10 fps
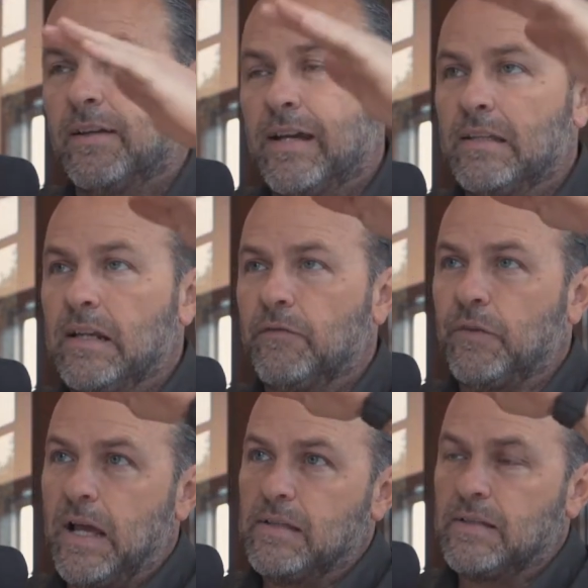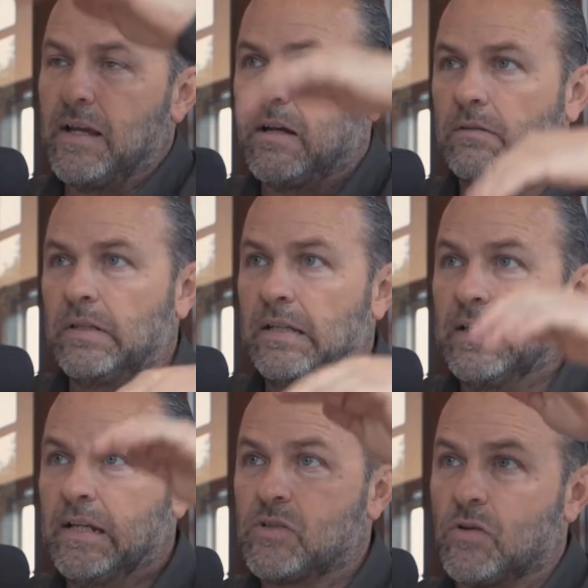and then it flattens out, and
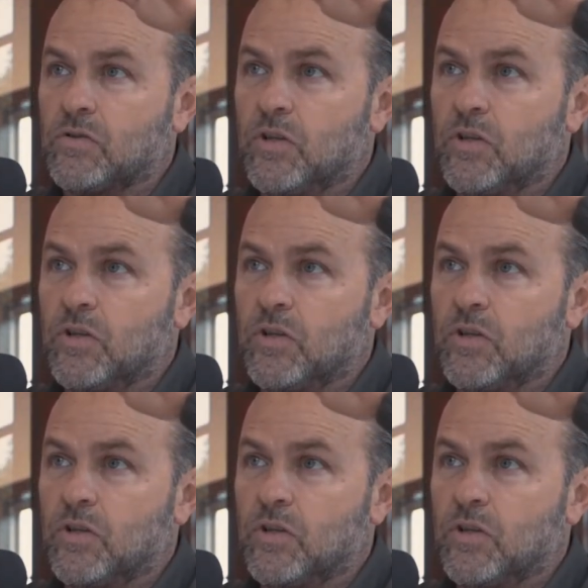then it starts